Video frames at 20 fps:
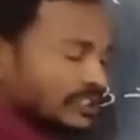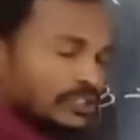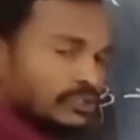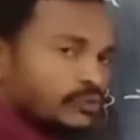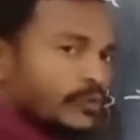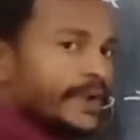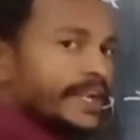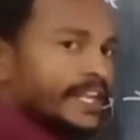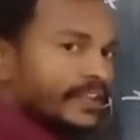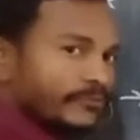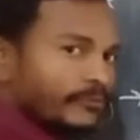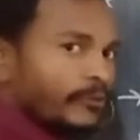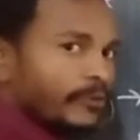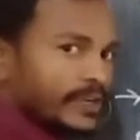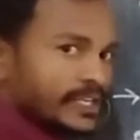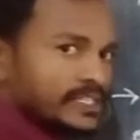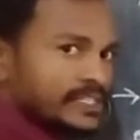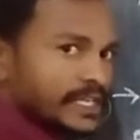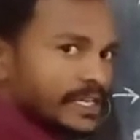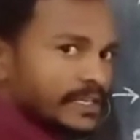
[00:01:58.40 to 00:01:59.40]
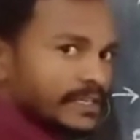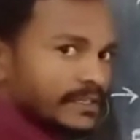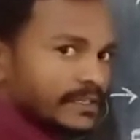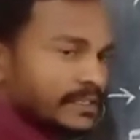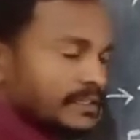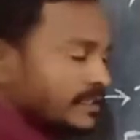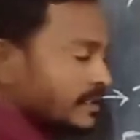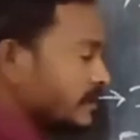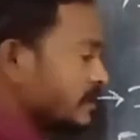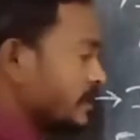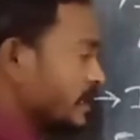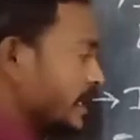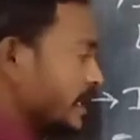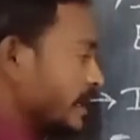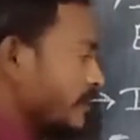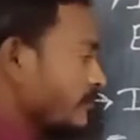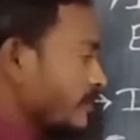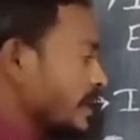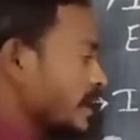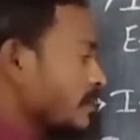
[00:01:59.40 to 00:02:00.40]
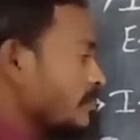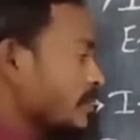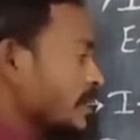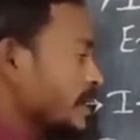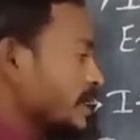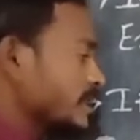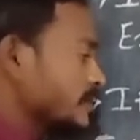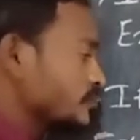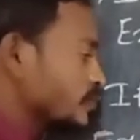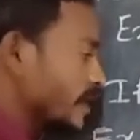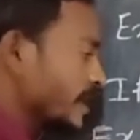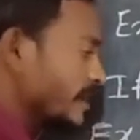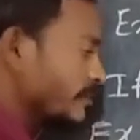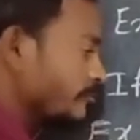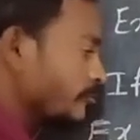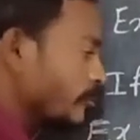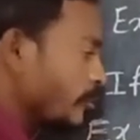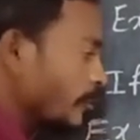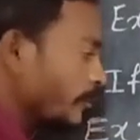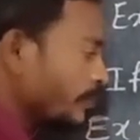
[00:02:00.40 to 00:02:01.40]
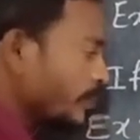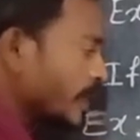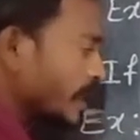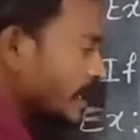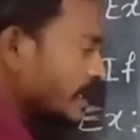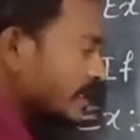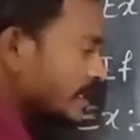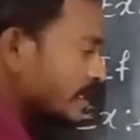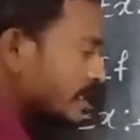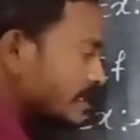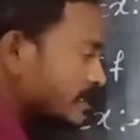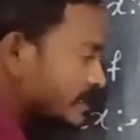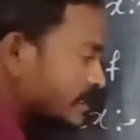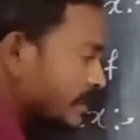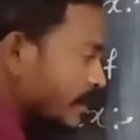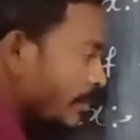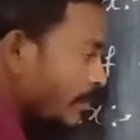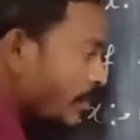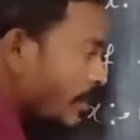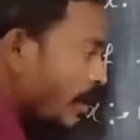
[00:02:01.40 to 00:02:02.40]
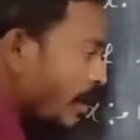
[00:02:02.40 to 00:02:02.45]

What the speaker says: 24 is there. The given number is 24. Then the sum